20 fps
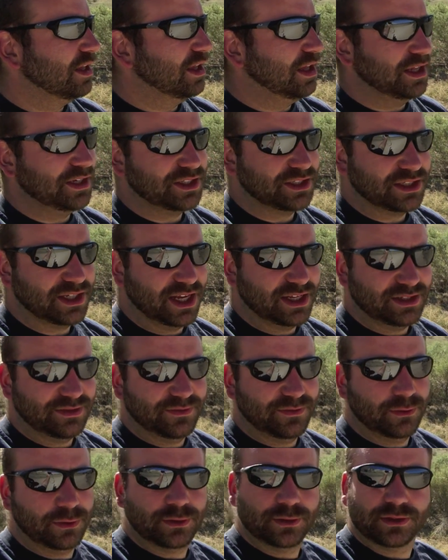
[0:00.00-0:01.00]
and just get some
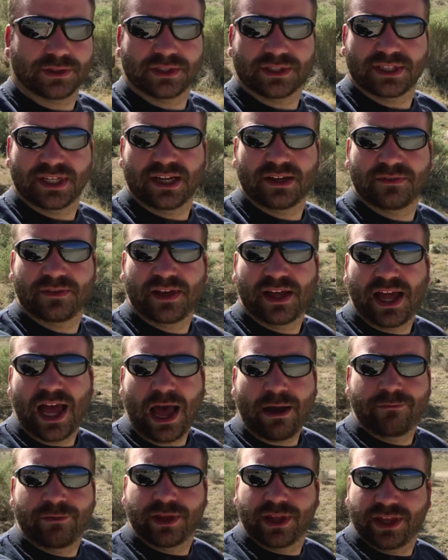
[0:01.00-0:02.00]
photos and stuff.
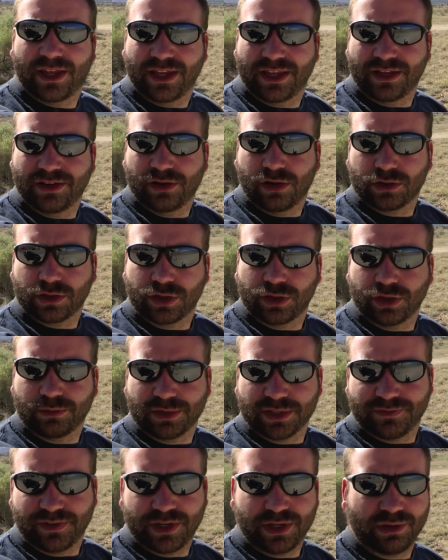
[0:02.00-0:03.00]
I'm really not going to do
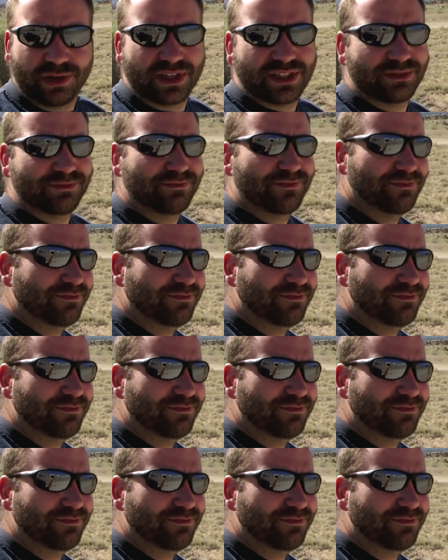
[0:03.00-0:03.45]
much videoing because